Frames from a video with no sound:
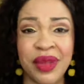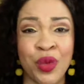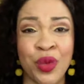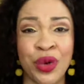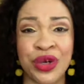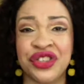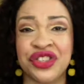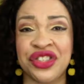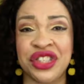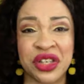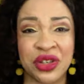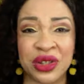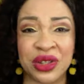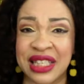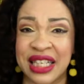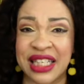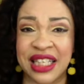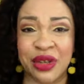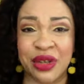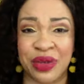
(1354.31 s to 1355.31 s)
We're still
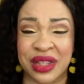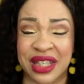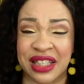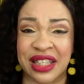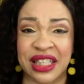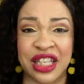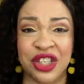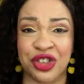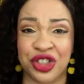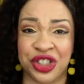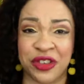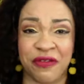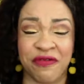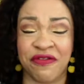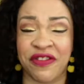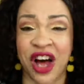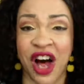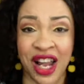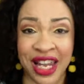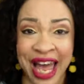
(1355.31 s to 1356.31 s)
dealing with the
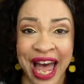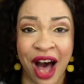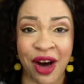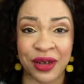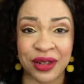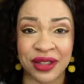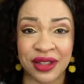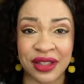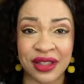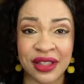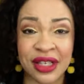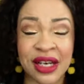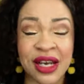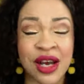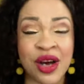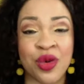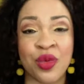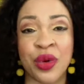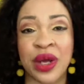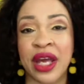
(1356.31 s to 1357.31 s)
leadership fallout.
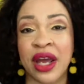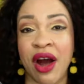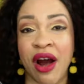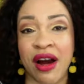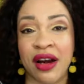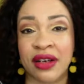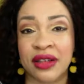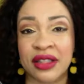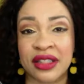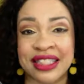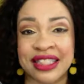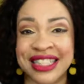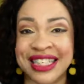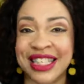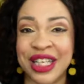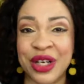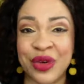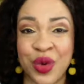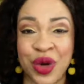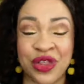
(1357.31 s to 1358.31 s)
We are
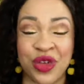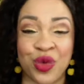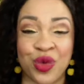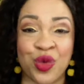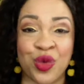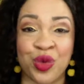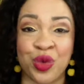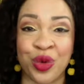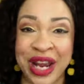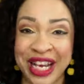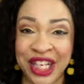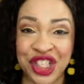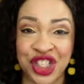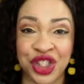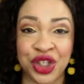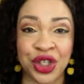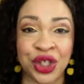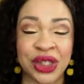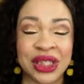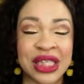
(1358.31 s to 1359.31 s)
dealing with a
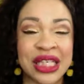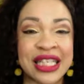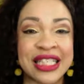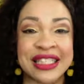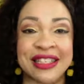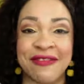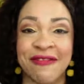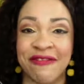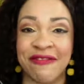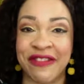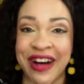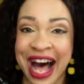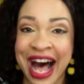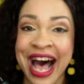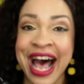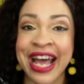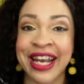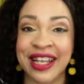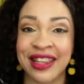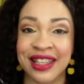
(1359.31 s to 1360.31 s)
racial
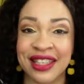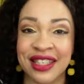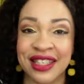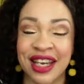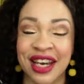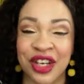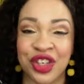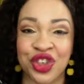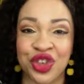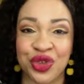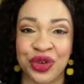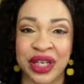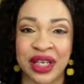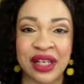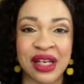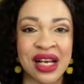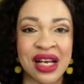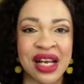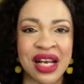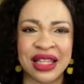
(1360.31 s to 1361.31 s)
divide in this
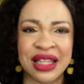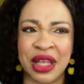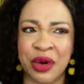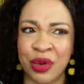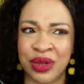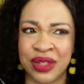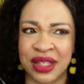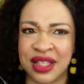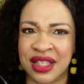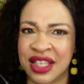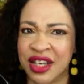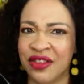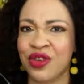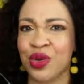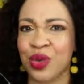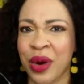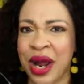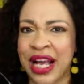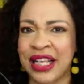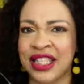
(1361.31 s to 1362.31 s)
country. There was a
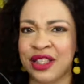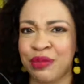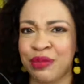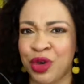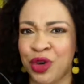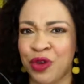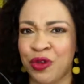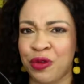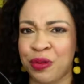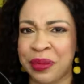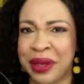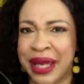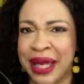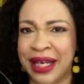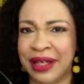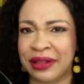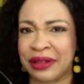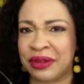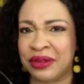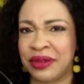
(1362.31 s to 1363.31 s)
civil rights
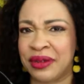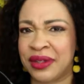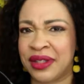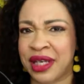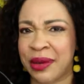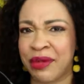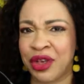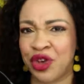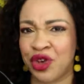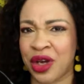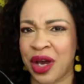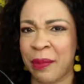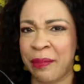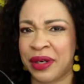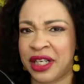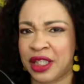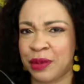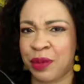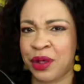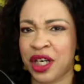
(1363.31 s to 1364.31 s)
movement, and some of you
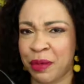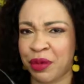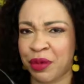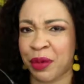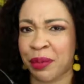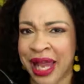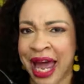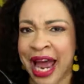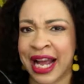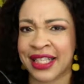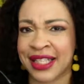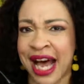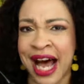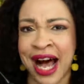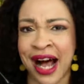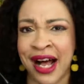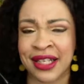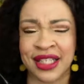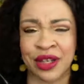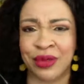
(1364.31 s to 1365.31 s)
companies put up your black
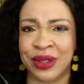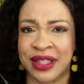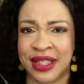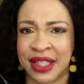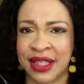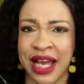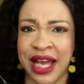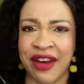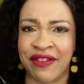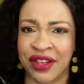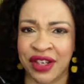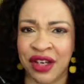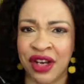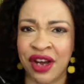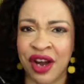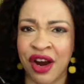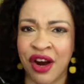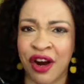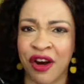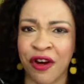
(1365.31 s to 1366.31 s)
tiles, and we still haven't
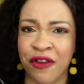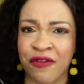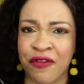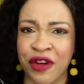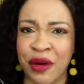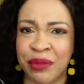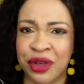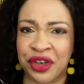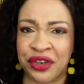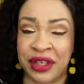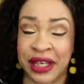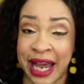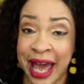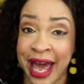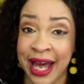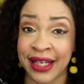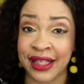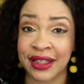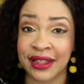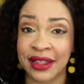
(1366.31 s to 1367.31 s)
heard from you
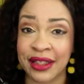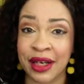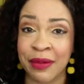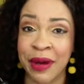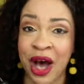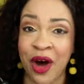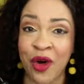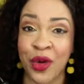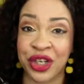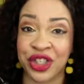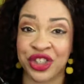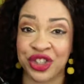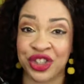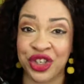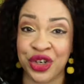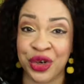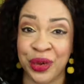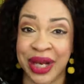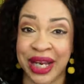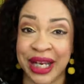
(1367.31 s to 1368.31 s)
yet about what you're
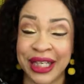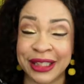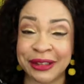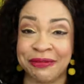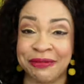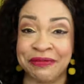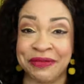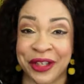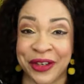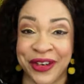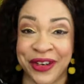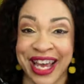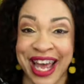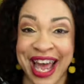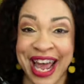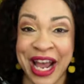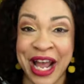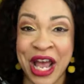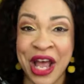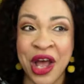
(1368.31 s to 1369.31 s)
doing.
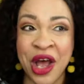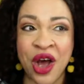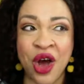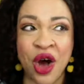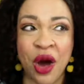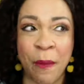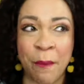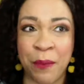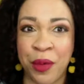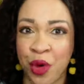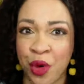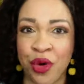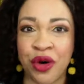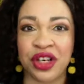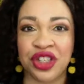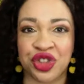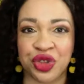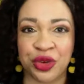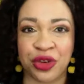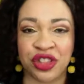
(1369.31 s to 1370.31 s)
Okay.
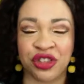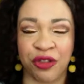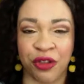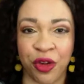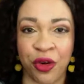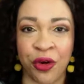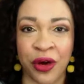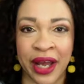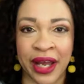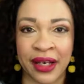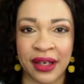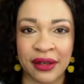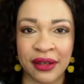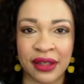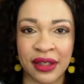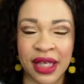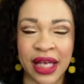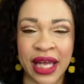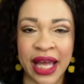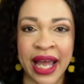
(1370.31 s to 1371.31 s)
Poor George Floyd
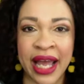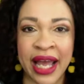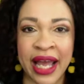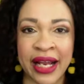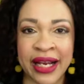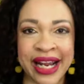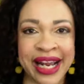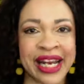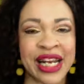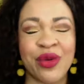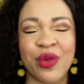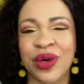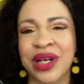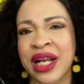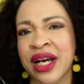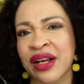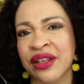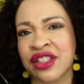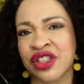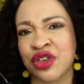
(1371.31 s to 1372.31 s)
and
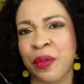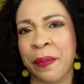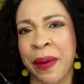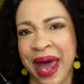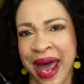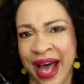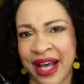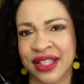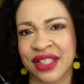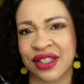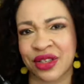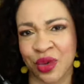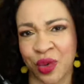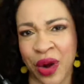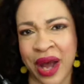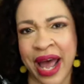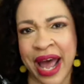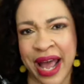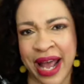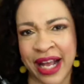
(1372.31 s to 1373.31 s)
anyone else who passed
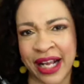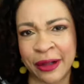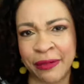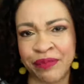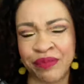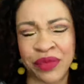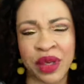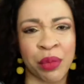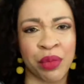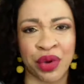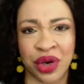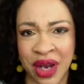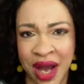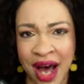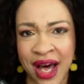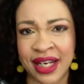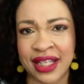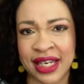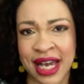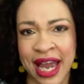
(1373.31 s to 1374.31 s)
away.
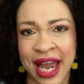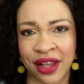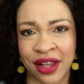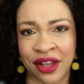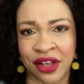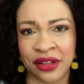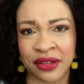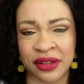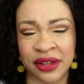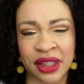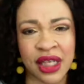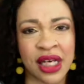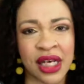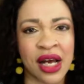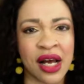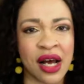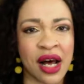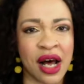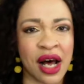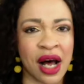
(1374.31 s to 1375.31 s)
Breonna Taylor,
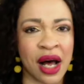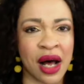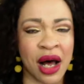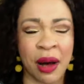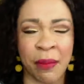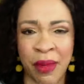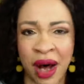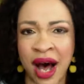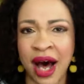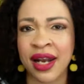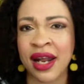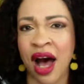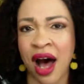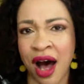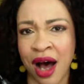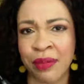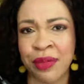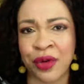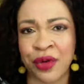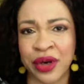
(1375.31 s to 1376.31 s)
Ahmaud
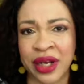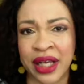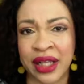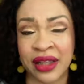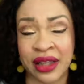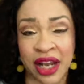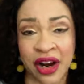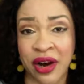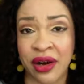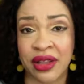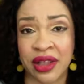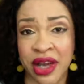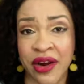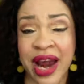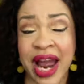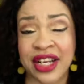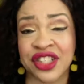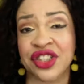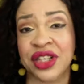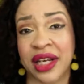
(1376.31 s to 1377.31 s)
Arbery, they're
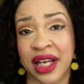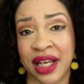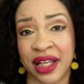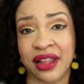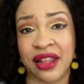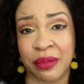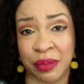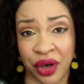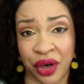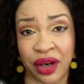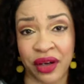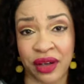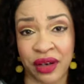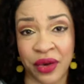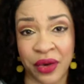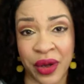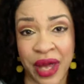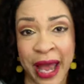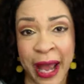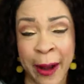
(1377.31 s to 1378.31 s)
actually in the book.
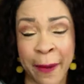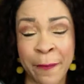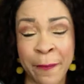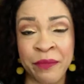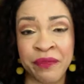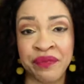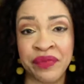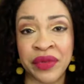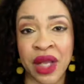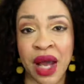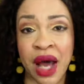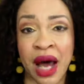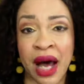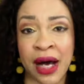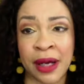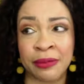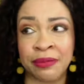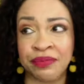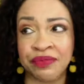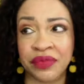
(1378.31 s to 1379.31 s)
Okay.
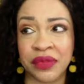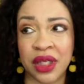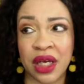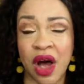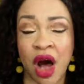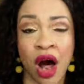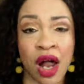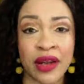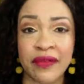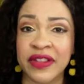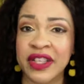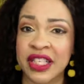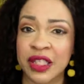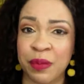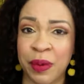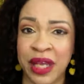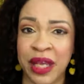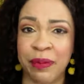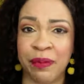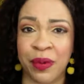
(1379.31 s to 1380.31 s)
All of
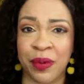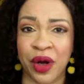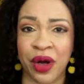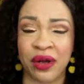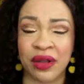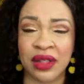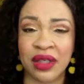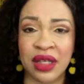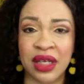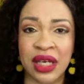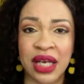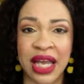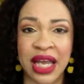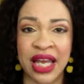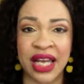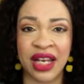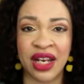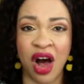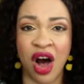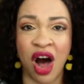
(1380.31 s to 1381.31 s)
these people in